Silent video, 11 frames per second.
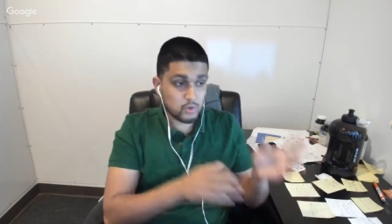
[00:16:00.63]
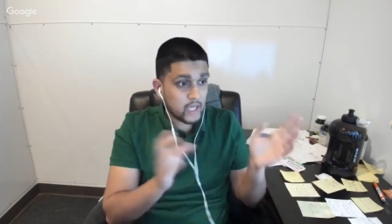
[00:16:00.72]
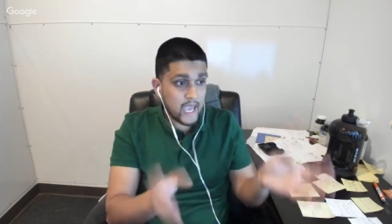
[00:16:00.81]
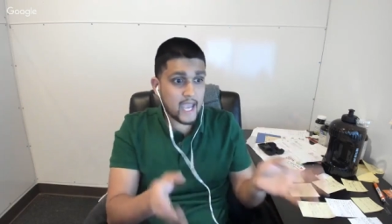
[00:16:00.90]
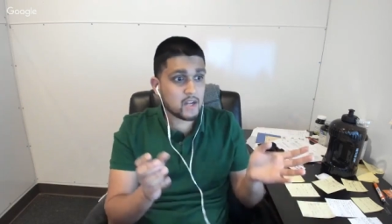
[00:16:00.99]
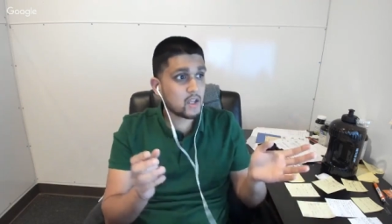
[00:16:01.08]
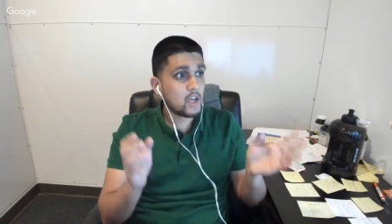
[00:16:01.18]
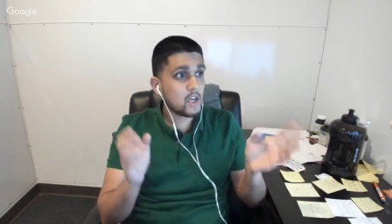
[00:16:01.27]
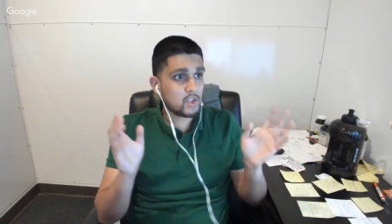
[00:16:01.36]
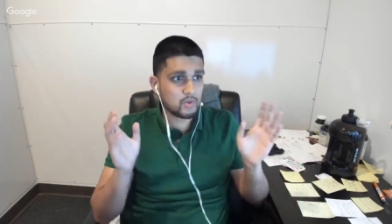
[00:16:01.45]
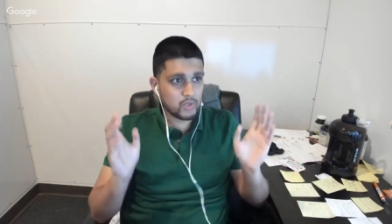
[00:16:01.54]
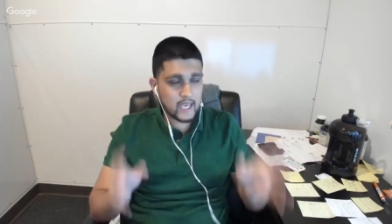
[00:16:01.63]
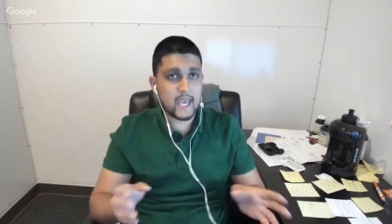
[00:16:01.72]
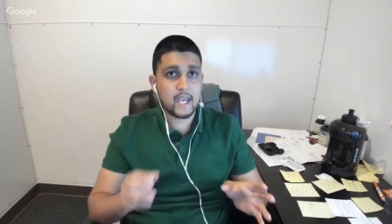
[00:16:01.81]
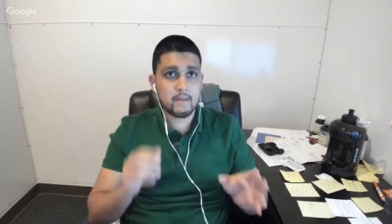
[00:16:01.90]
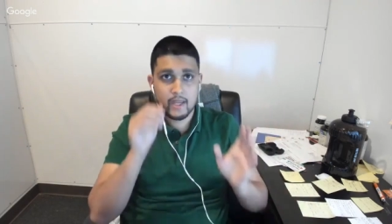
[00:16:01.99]
You can, you
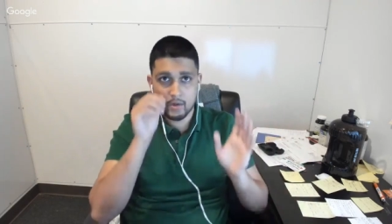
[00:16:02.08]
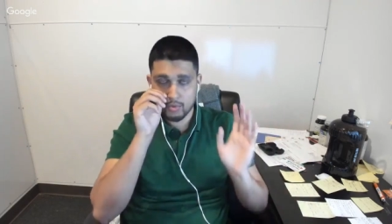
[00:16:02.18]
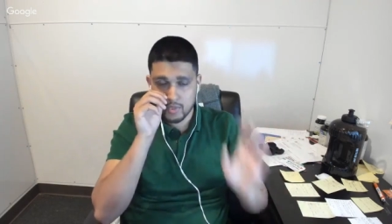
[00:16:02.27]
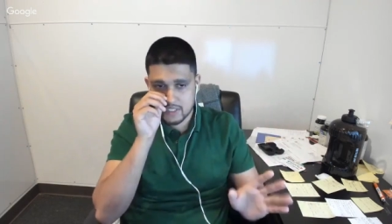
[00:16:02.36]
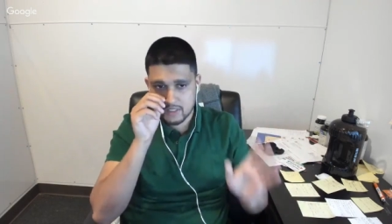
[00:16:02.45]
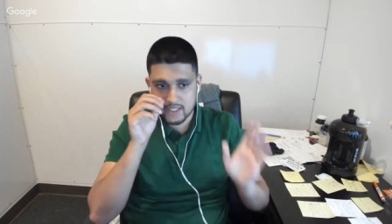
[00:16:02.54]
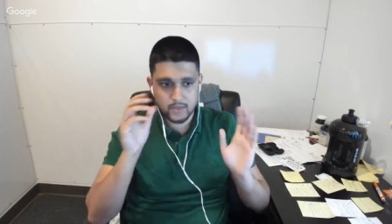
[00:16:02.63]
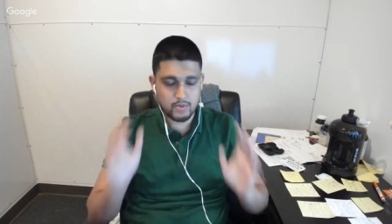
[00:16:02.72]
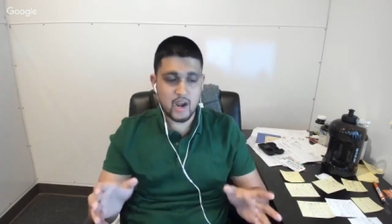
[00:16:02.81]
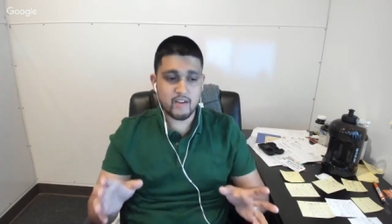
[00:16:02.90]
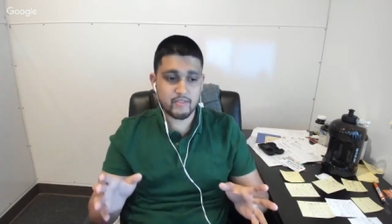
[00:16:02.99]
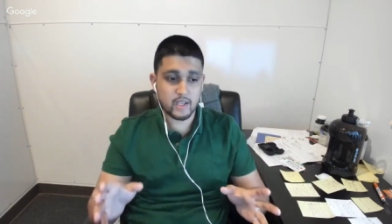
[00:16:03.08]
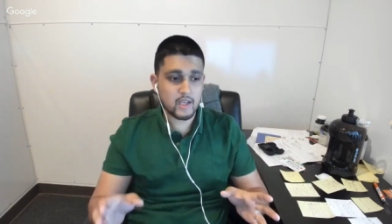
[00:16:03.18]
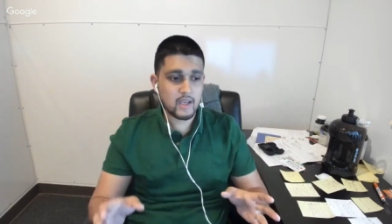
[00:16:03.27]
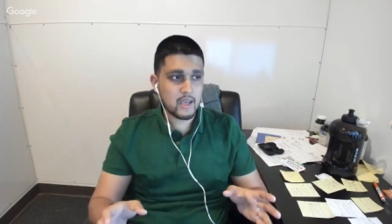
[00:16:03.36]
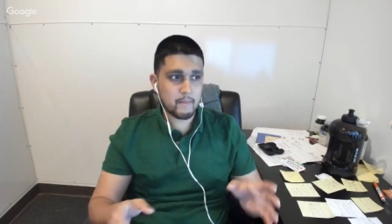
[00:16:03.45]
can make a riskless
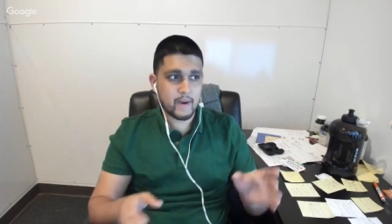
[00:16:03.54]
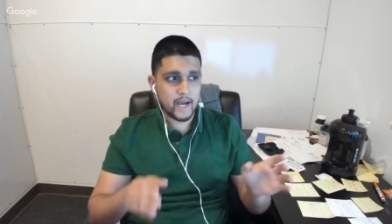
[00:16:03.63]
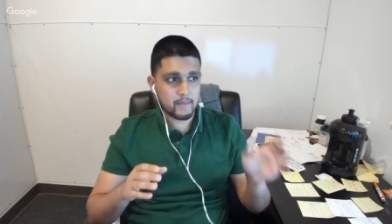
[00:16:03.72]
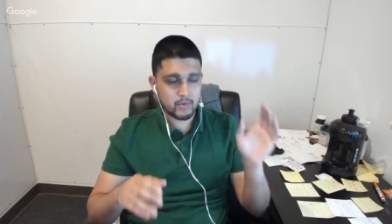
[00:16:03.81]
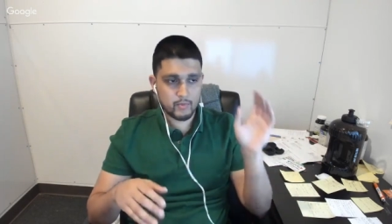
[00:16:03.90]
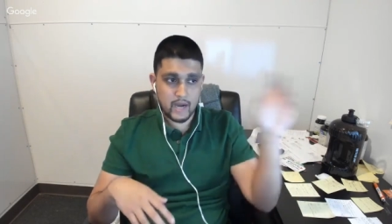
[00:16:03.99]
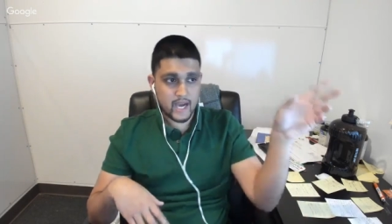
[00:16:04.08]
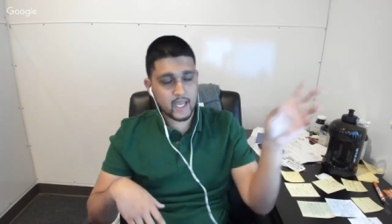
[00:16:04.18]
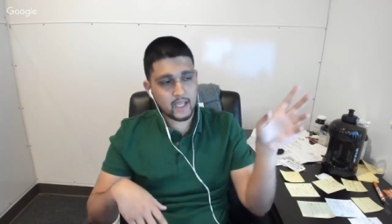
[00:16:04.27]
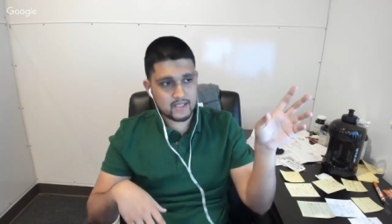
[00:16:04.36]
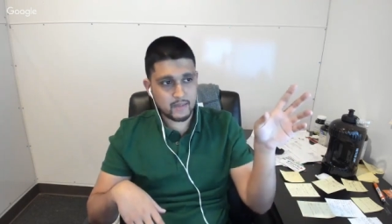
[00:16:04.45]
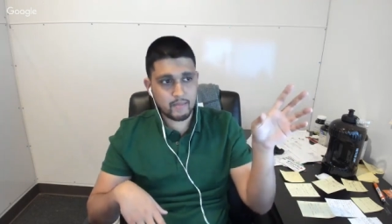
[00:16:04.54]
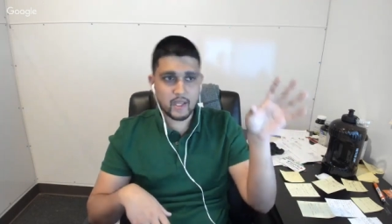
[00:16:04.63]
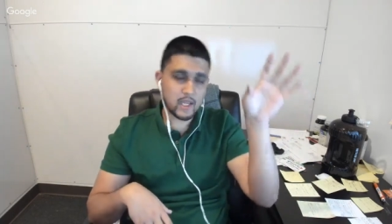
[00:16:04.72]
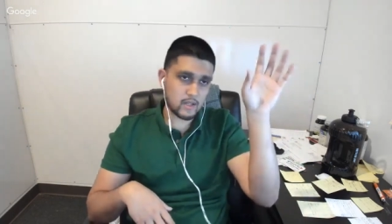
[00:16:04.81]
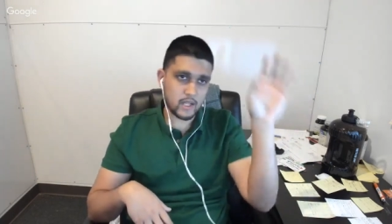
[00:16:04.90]
profit by buying
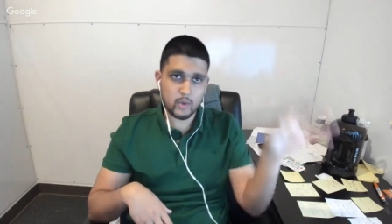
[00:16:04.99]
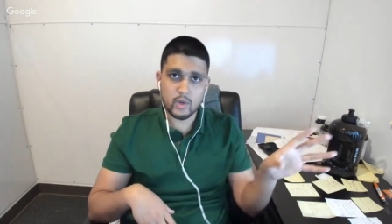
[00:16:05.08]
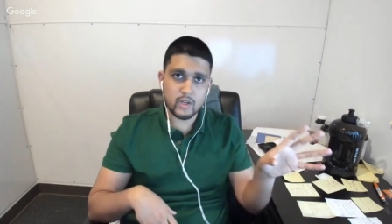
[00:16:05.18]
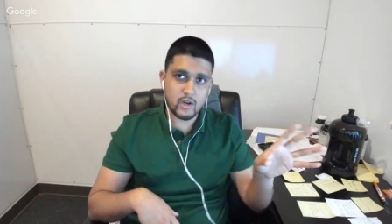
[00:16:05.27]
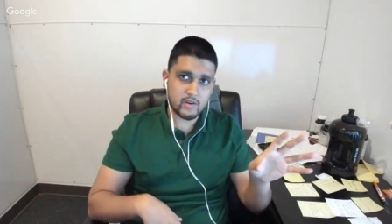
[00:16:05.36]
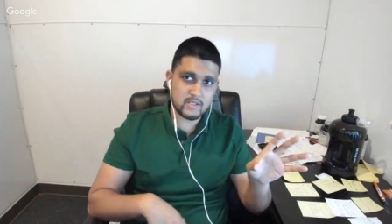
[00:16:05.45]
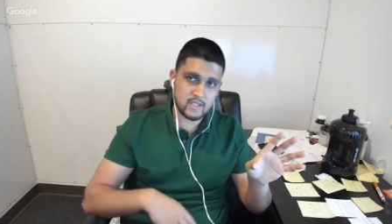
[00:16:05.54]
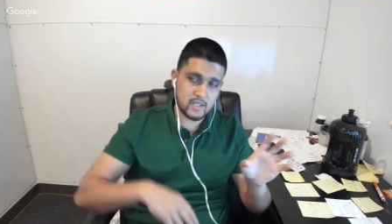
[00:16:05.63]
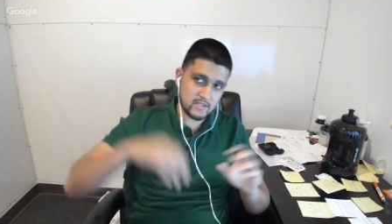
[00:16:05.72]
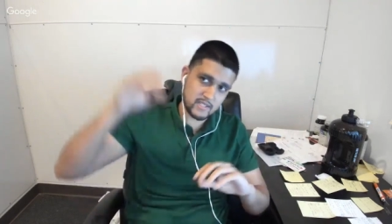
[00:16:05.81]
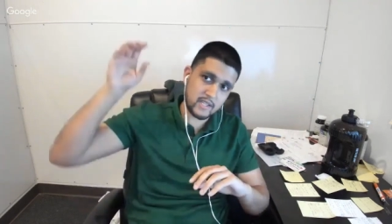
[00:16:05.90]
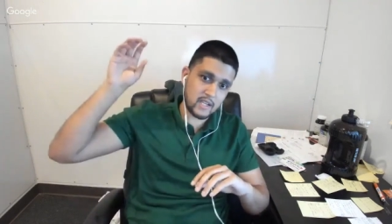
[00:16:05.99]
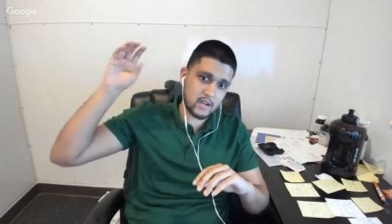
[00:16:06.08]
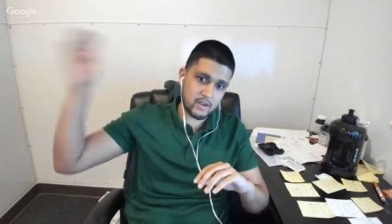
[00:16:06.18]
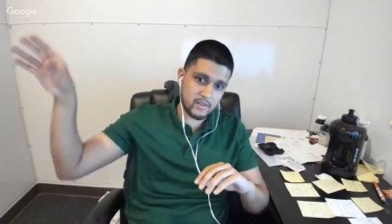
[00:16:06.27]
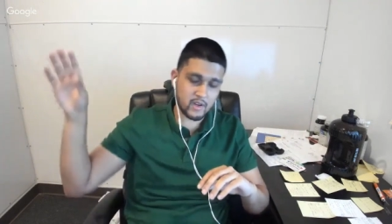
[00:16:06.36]
something in like one currency and selling it in
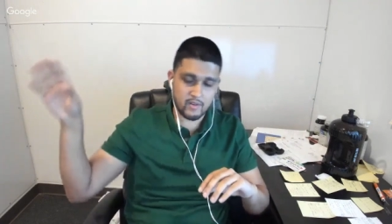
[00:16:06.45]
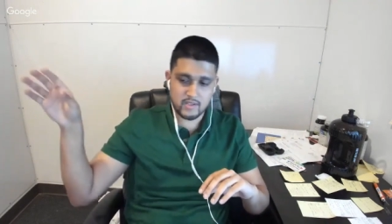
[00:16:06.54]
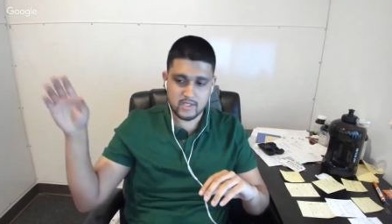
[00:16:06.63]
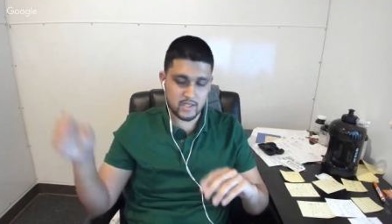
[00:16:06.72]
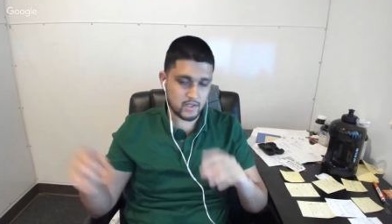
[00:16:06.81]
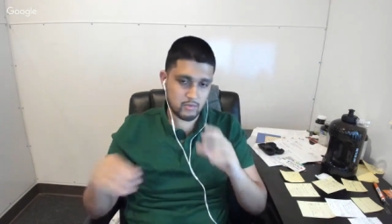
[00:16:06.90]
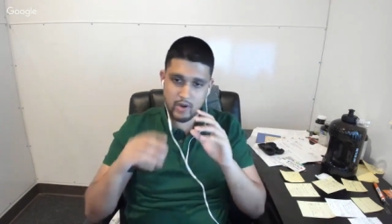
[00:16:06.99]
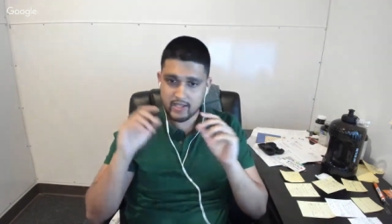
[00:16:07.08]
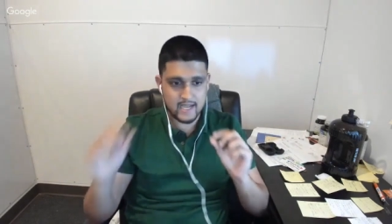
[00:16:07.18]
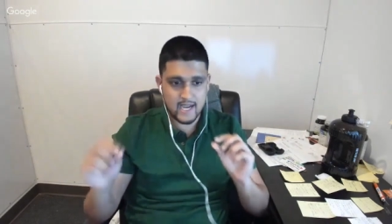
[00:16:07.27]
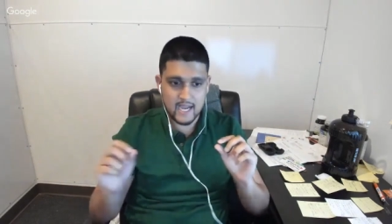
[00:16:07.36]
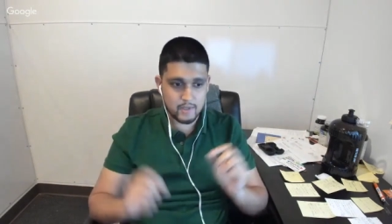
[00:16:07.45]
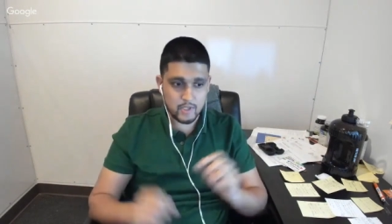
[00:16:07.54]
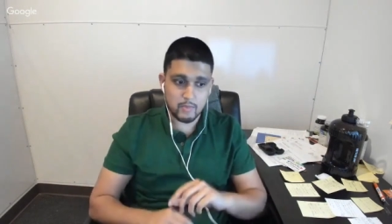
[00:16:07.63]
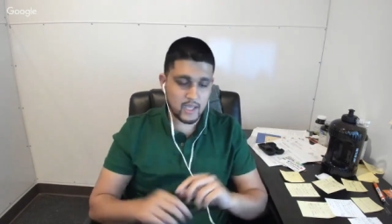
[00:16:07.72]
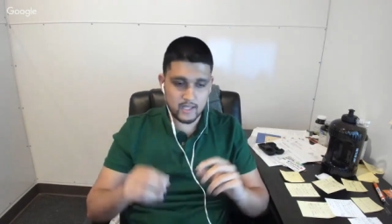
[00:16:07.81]
another currency at the right time,
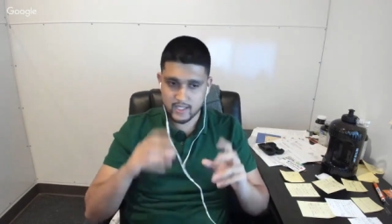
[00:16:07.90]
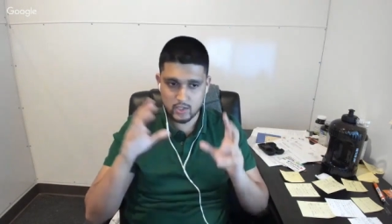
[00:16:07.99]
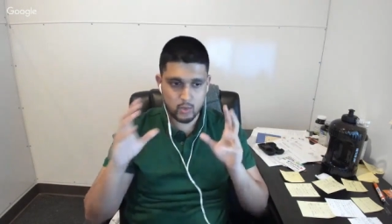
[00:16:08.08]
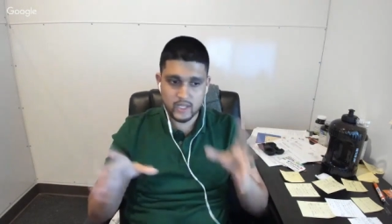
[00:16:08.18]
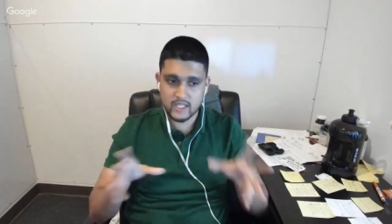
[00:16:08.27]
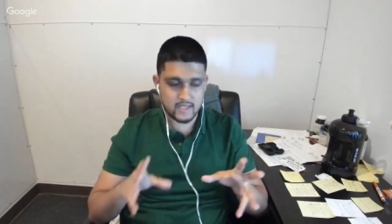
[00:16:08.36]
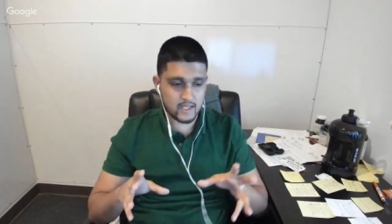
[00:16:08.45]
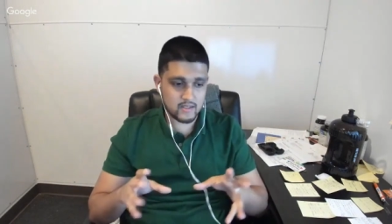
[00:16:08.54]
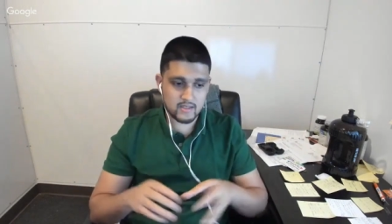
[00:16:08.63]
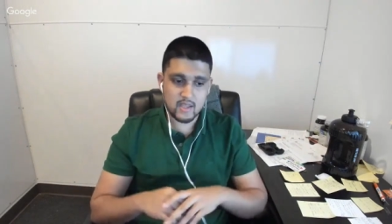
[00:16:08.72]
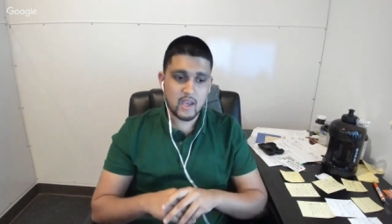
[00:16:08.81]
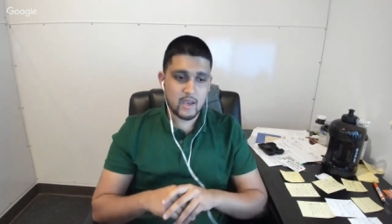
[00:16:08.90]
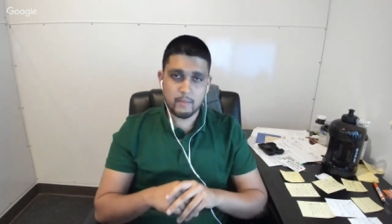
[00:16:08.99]
and you make like twenty cents.